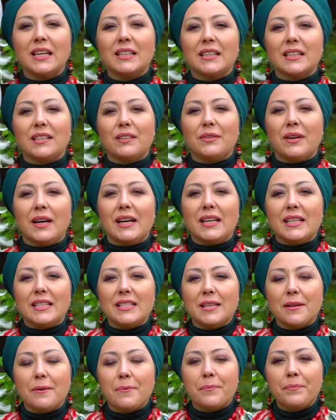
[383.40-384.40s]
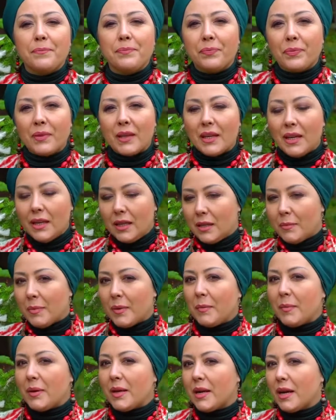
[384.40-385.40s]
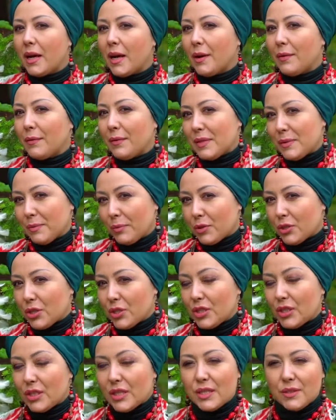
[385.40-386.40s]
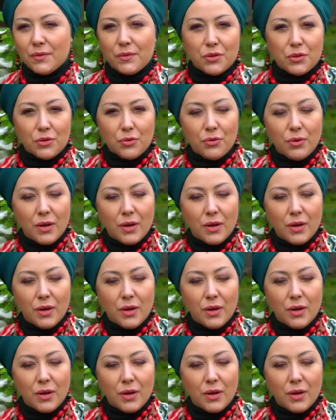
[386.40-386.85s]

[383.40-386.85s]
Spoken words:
For example, you are looking at a candle